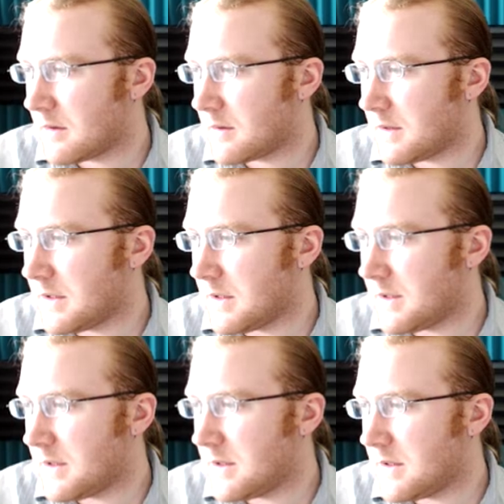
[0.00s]

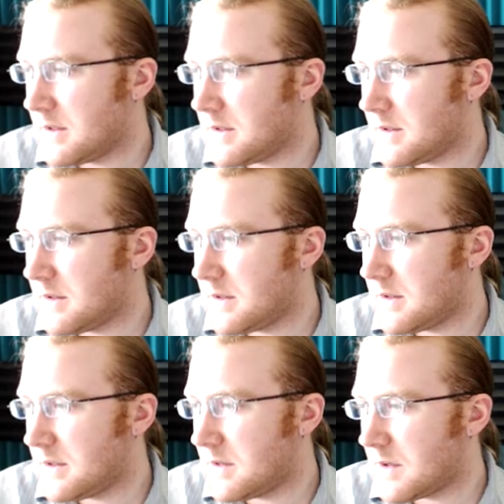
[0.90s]
He's
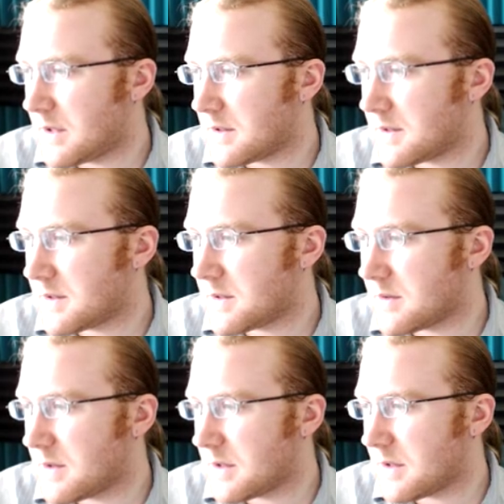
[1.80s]
giving that
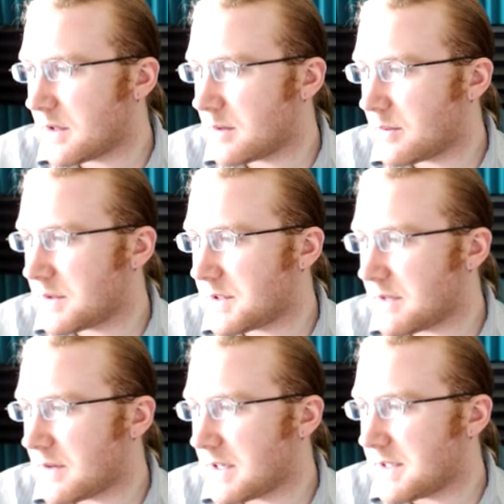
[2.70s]
stone up. Let's see,
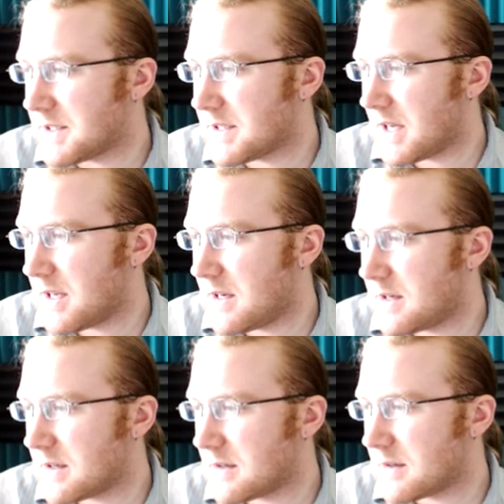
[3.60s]
if I
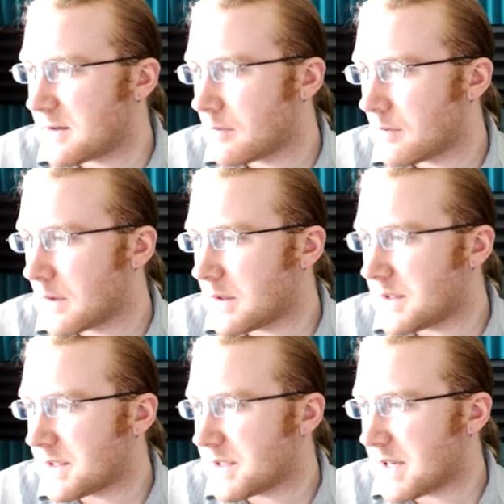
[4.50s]
descend...
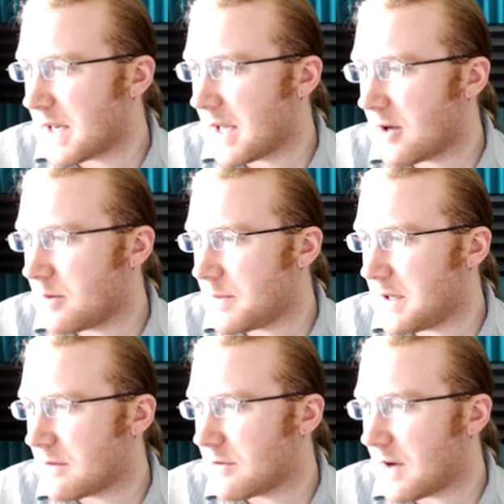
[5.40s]
Does descending help? He
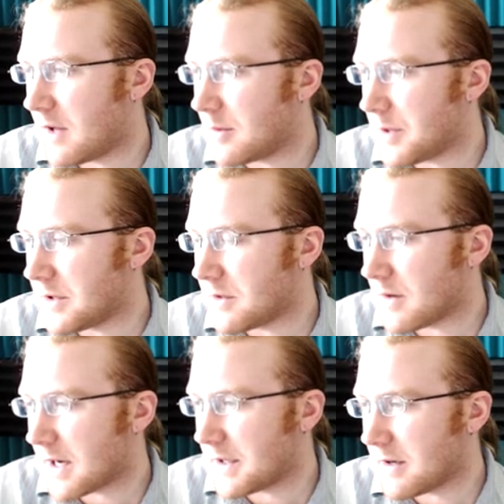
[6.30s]
can follow me
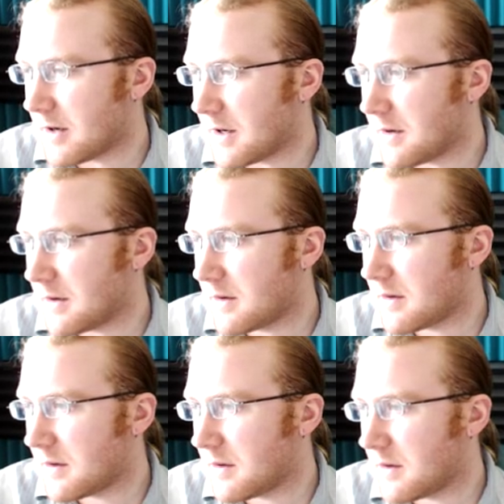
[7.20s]
directly, right?
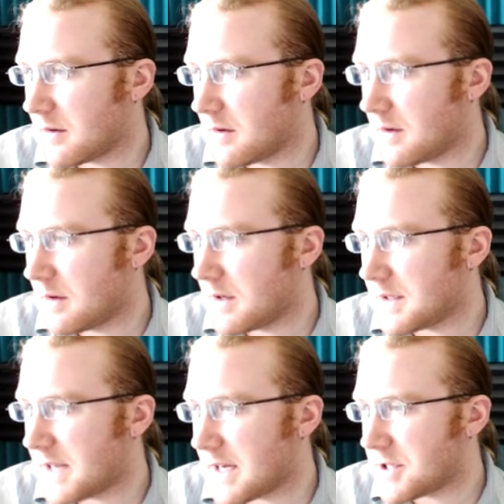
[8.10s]

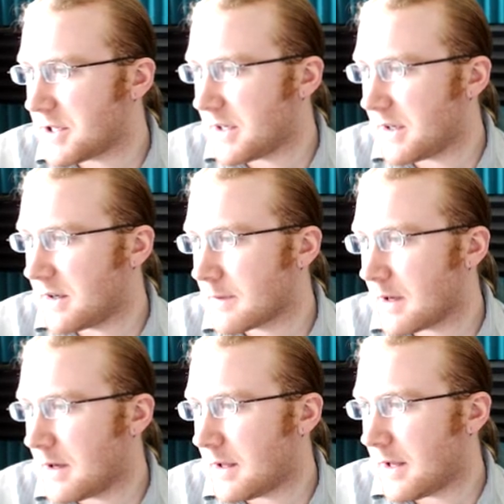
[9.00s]
Attaching,
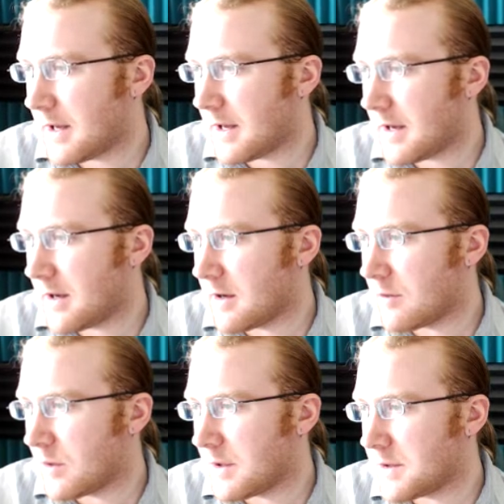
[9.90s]
I'll have
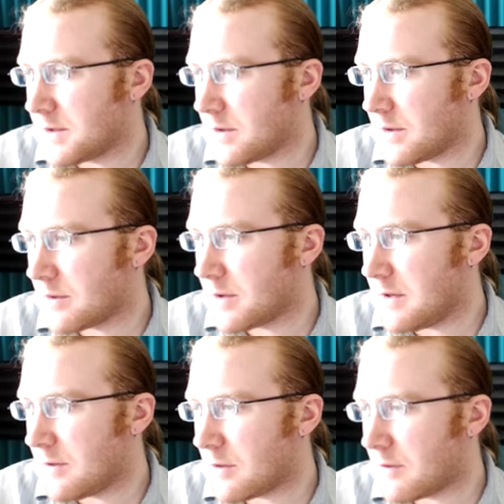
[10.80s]
1, 2, 3,
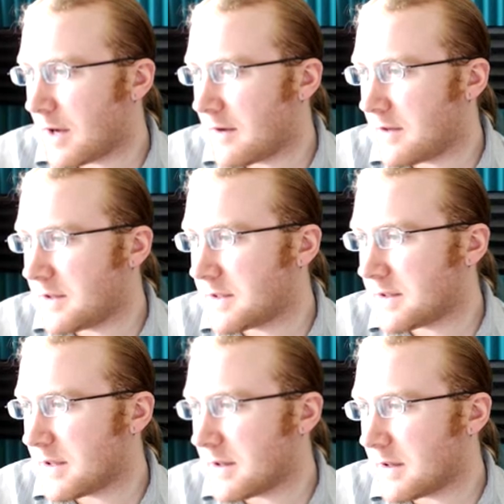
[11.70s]
4, 5 his,
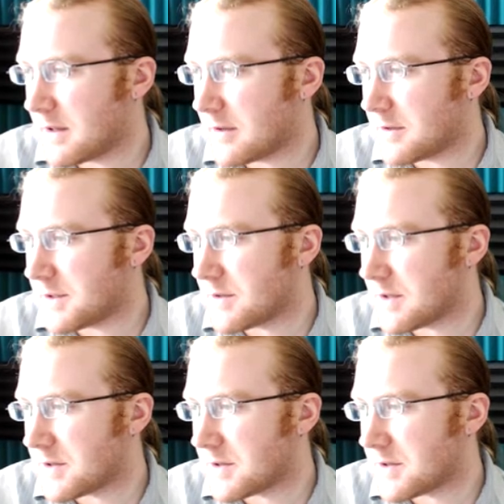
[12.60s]
and then he'll just do that.